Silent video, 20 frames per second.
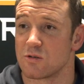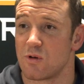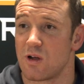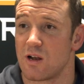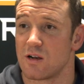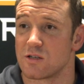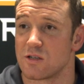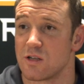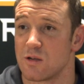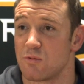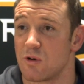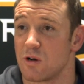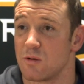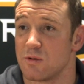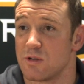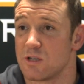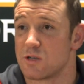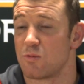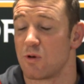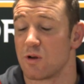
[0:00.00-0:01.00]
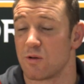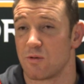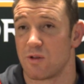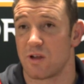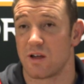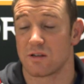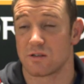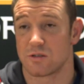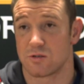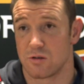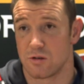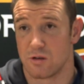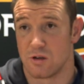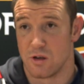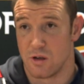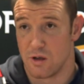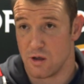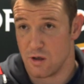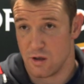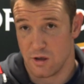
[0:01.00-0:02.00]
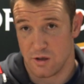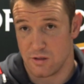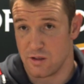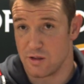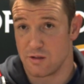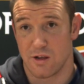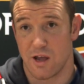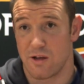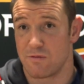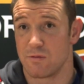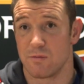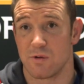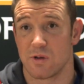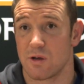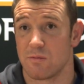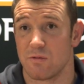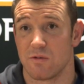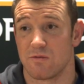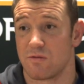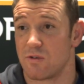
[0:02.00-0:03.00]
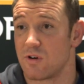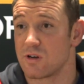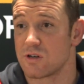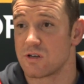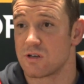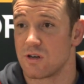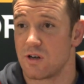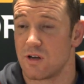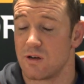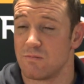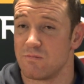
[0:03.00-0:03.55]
as well, so they'd probably be disappointed with that, so they'd definitely be coming for us.